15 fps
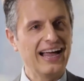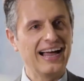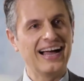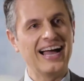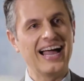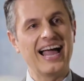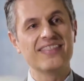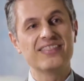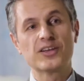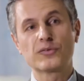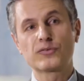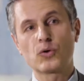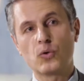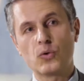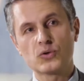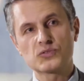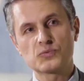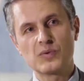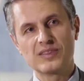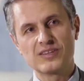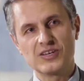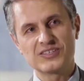And then, of
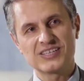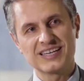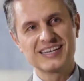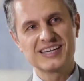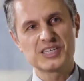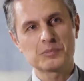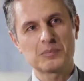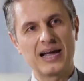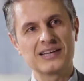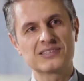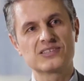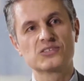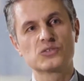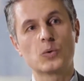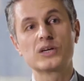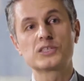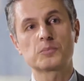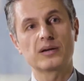course, with the utility space, there's always